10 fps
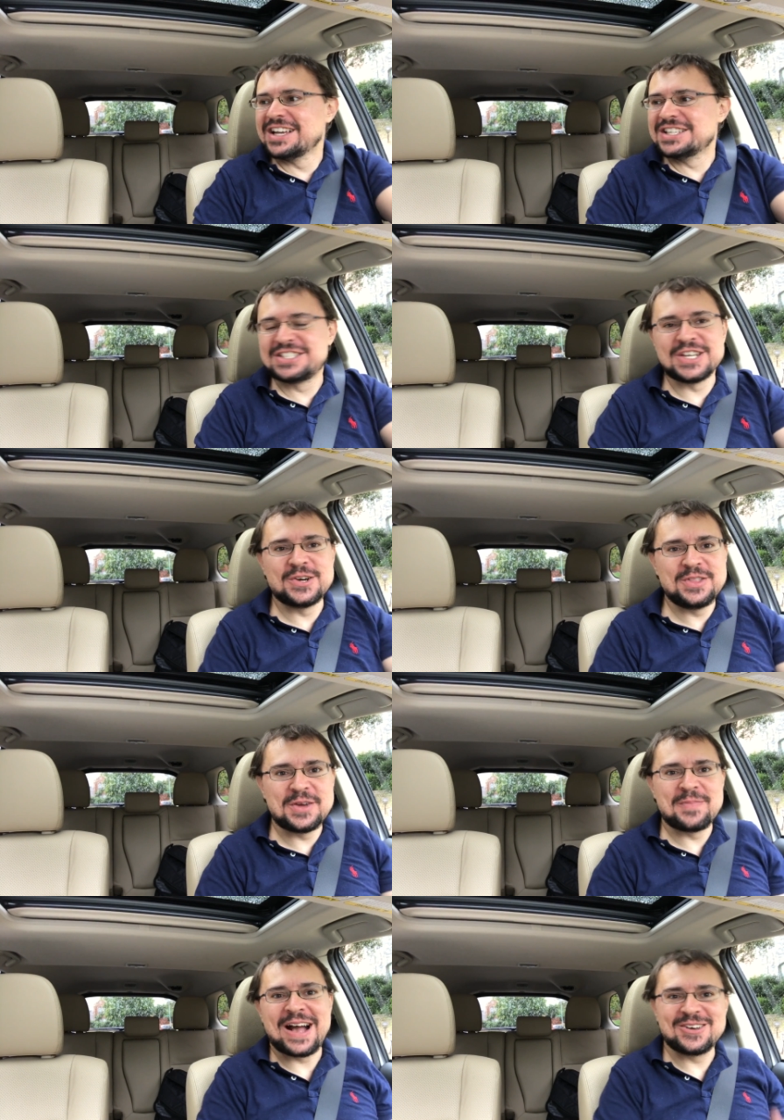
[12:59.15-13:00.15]
So the
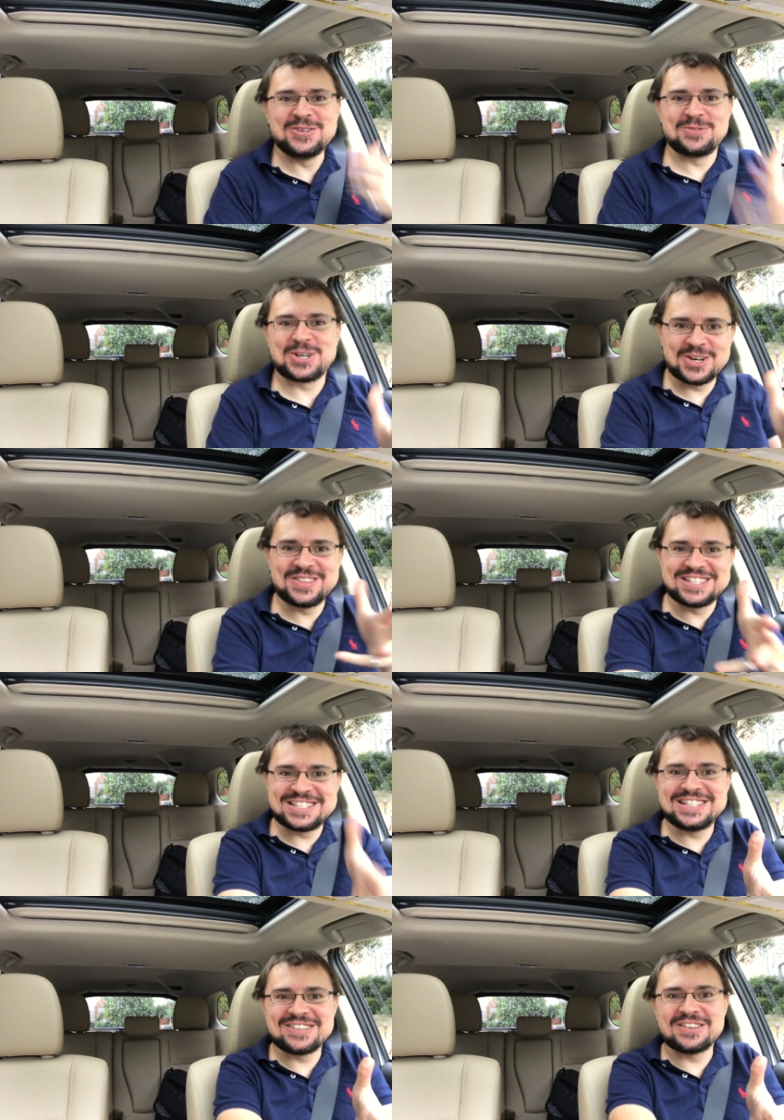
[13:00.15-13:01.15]
amount you turn the
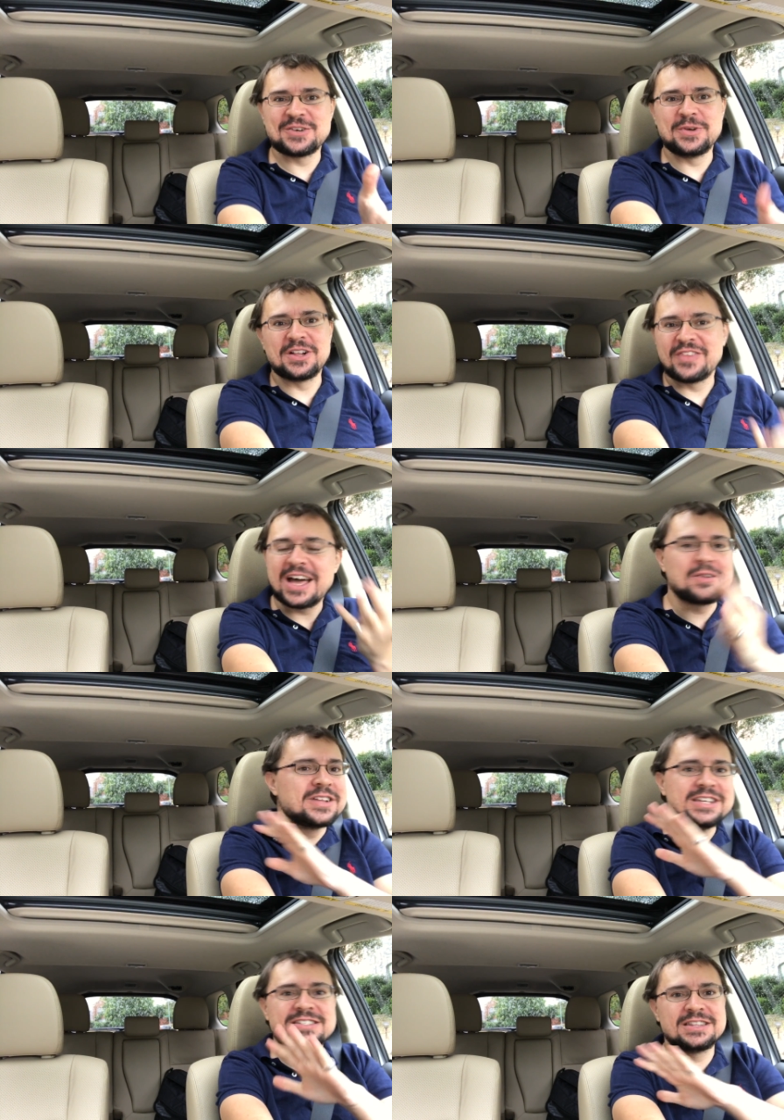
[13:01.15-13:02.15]
steering wheel, not
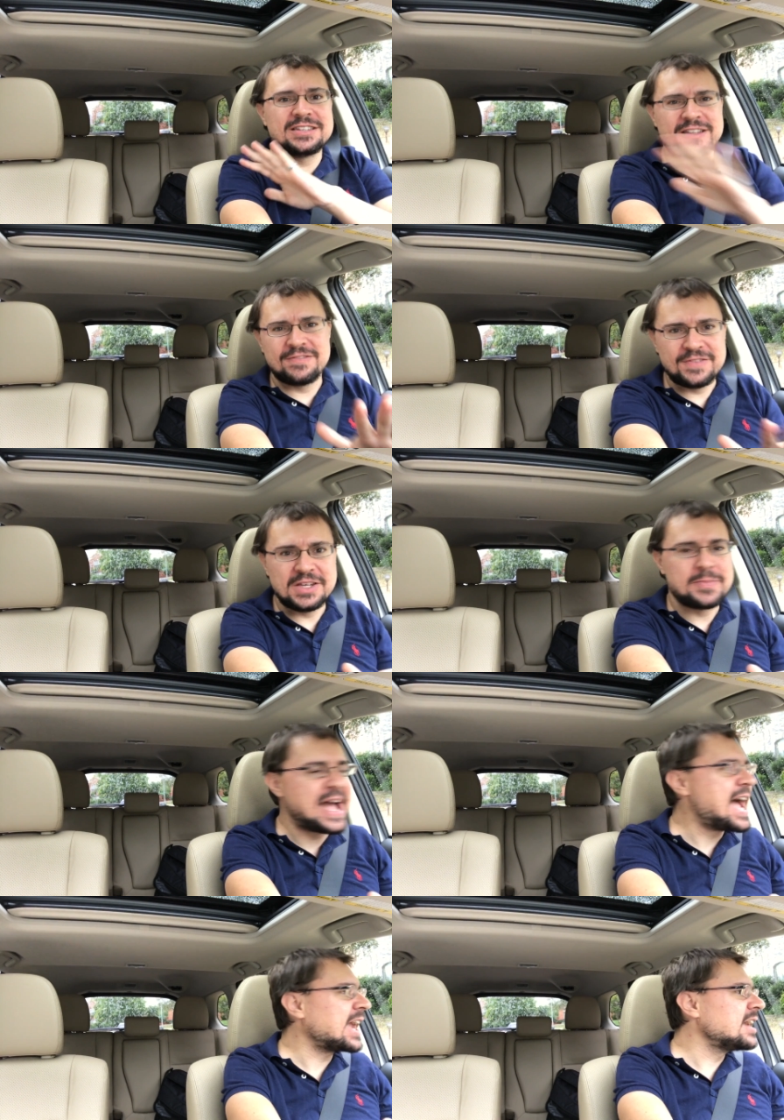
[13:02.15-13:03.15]
only is it the
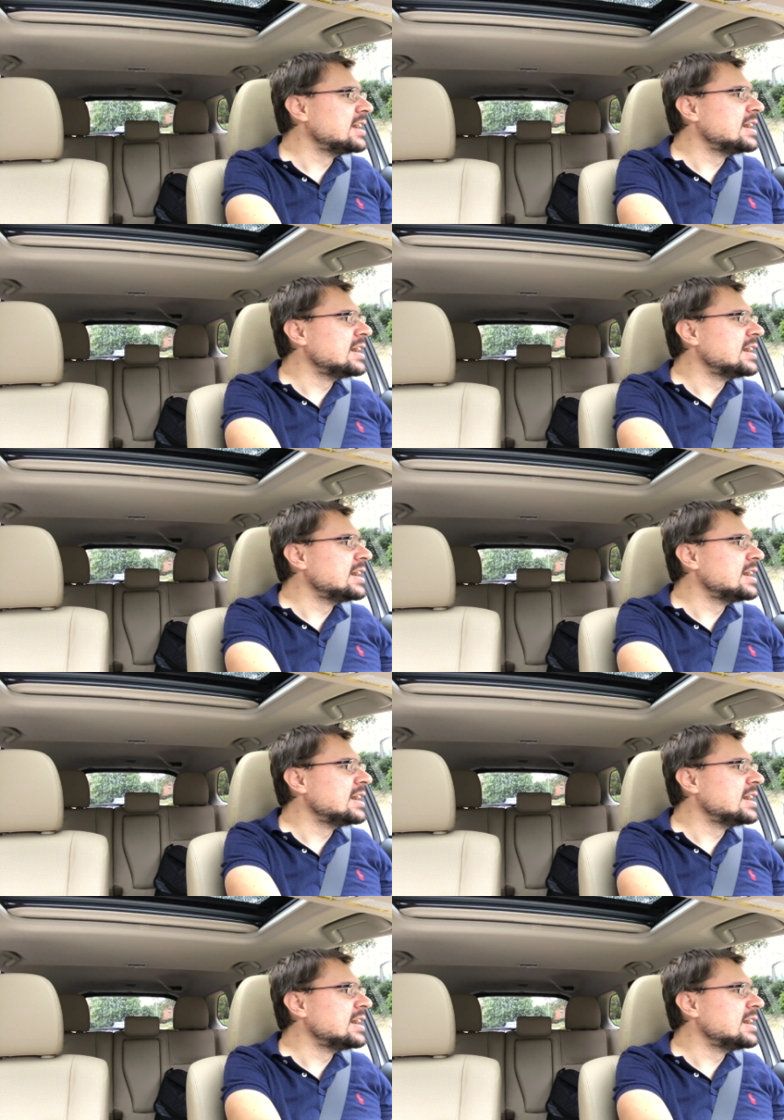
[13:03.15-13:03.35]
feedback,